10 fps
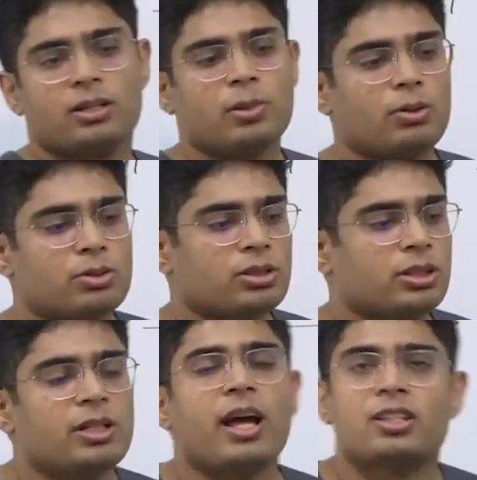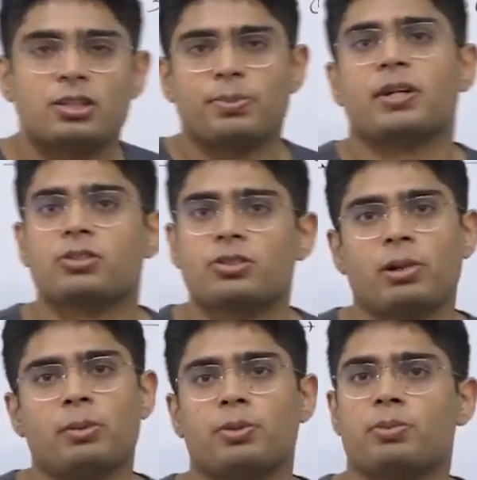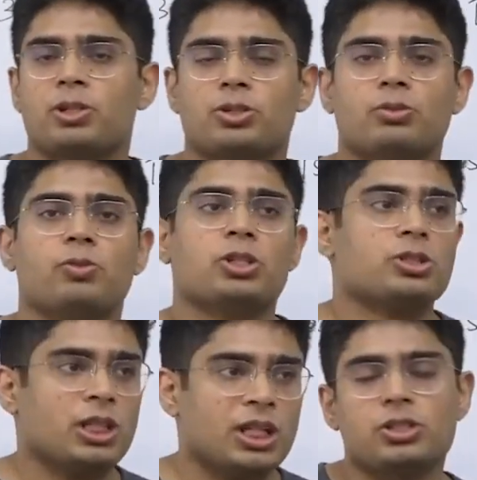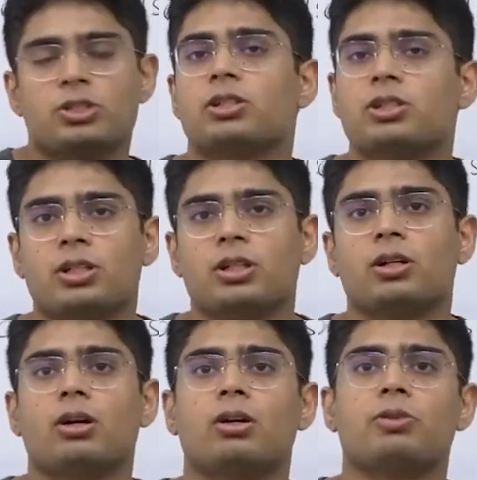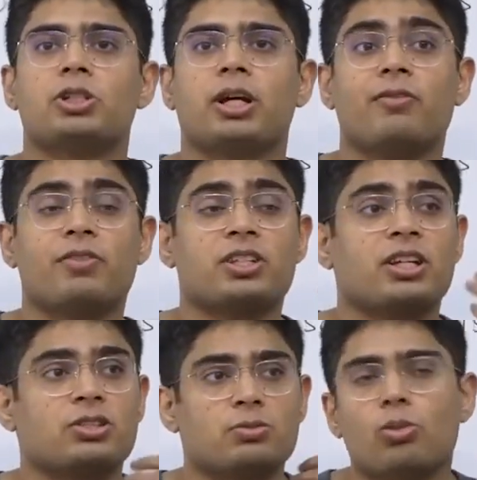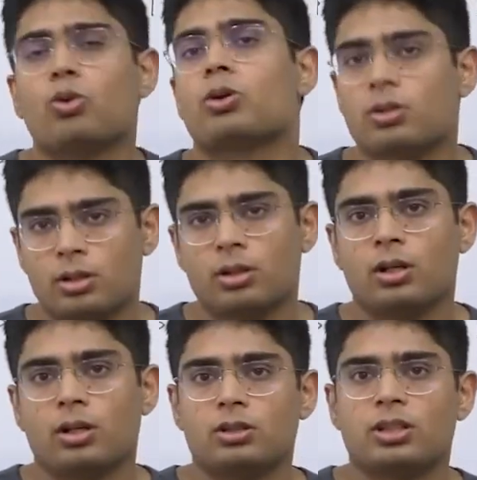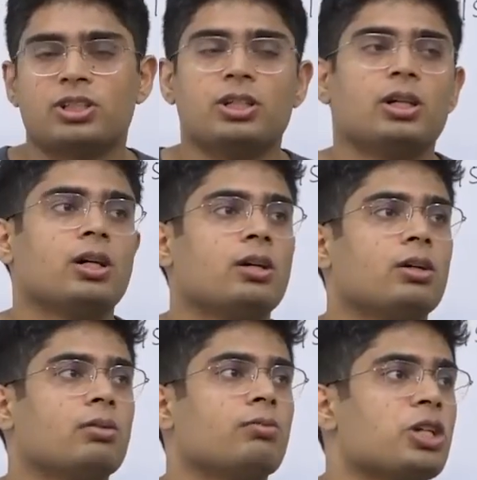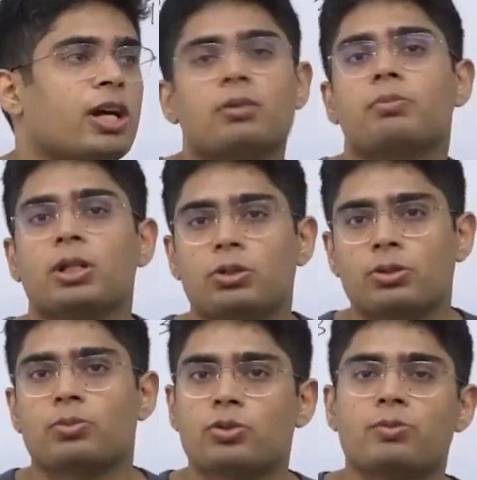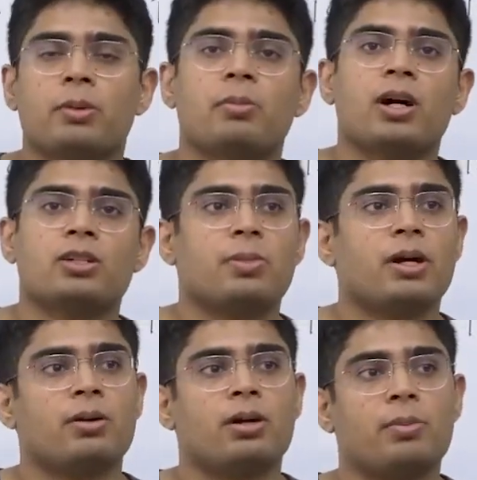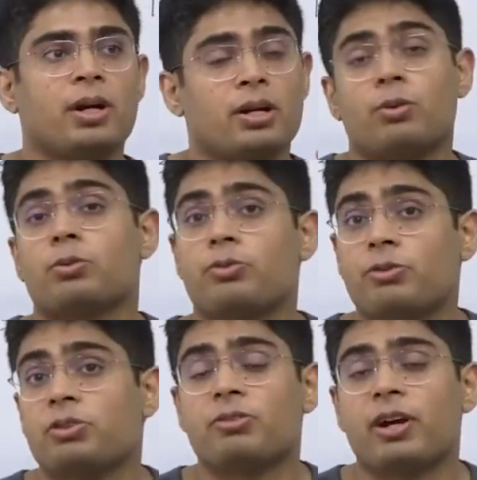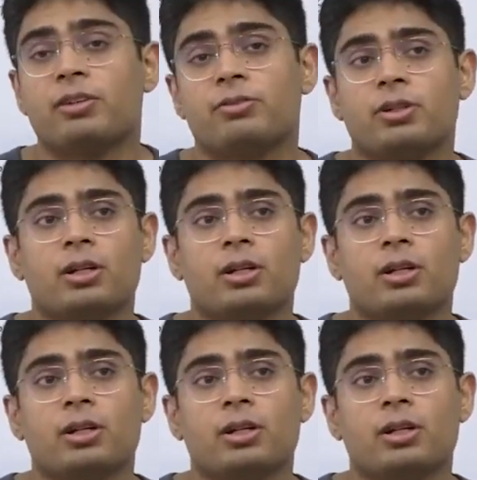about certain aspects of my preparation which changed this year, or which I emphasized more this year, which helped me to improve my marks by around 55,